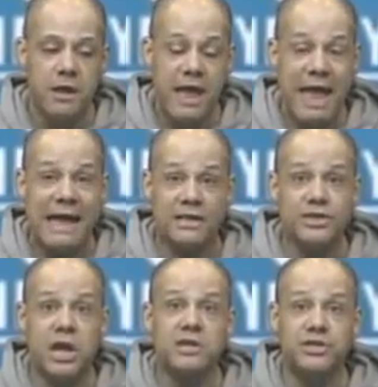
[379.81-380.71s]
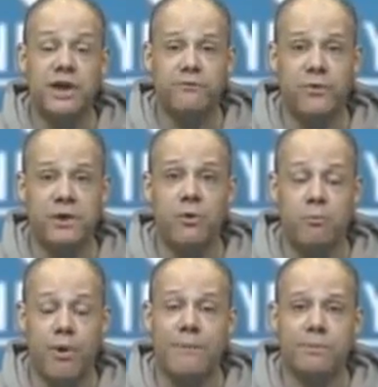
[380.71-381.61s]
Alshon Jeffrey, who
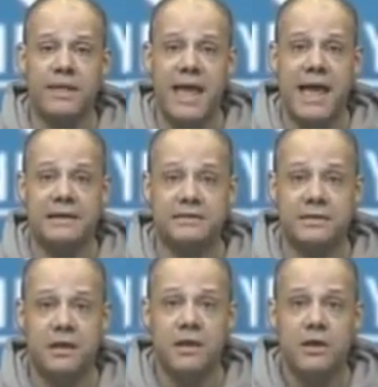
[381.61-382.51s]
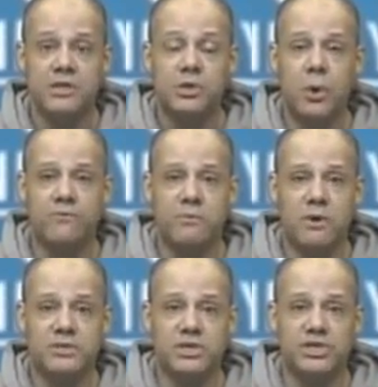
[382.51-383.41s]
probably has two of the
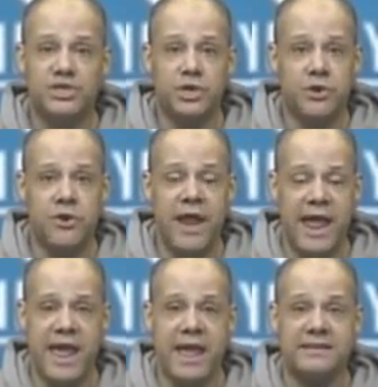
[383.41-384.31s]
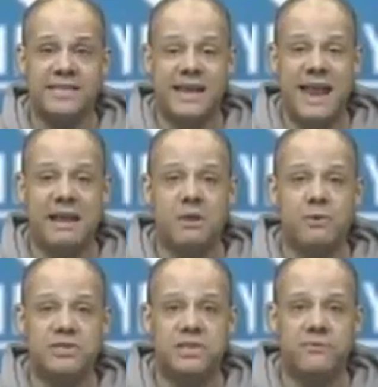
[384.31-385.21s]
most sure hands that any
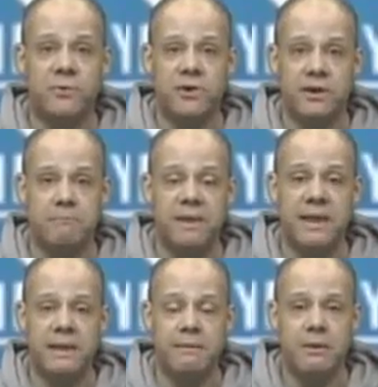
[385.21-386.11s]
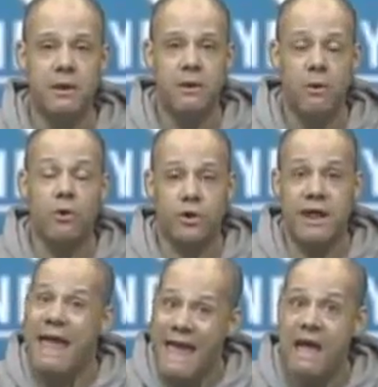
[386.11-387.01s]
receiver could be or could
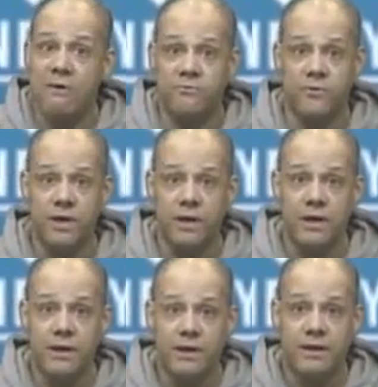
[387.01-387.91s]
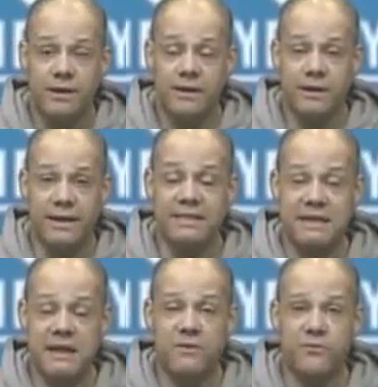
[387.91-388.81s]
have in the
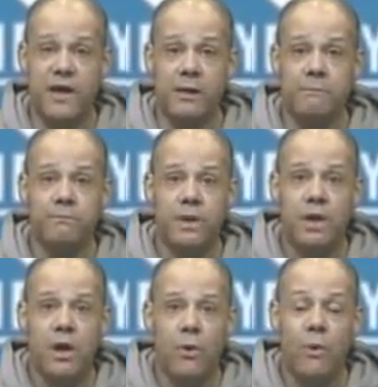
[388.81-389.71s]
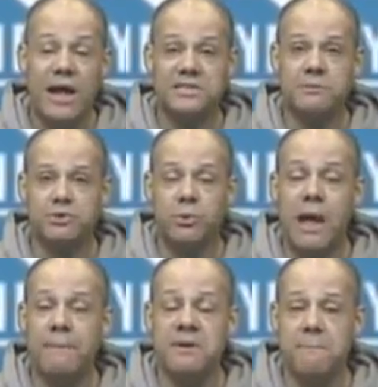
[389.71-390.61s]
NFL, winds up
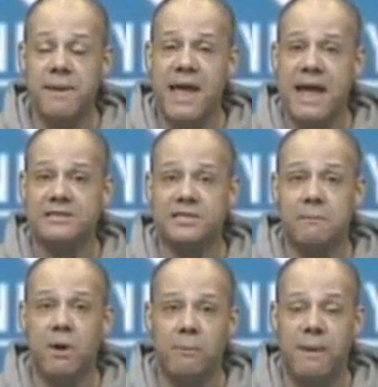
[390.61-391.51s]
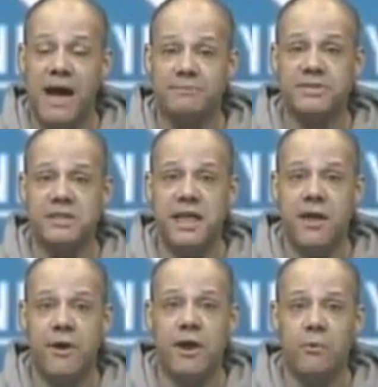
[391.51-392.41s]
dropping a pass. The ball pops in the
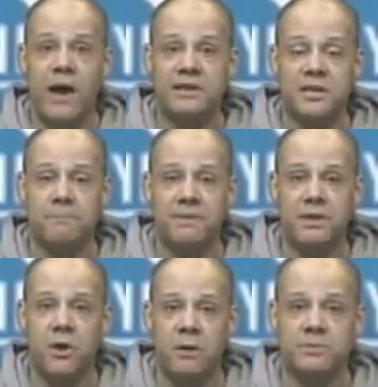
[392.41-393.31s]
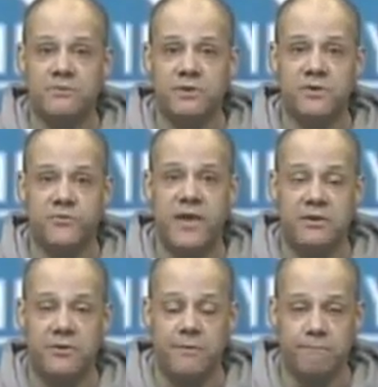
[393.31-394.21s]
air and winds up in the arms of a
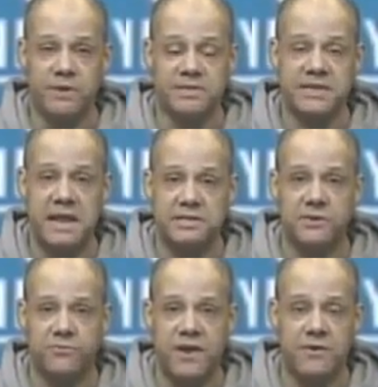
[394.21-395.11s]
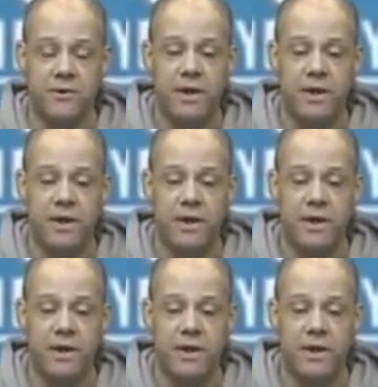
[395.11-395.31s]
defender, a Saints defender,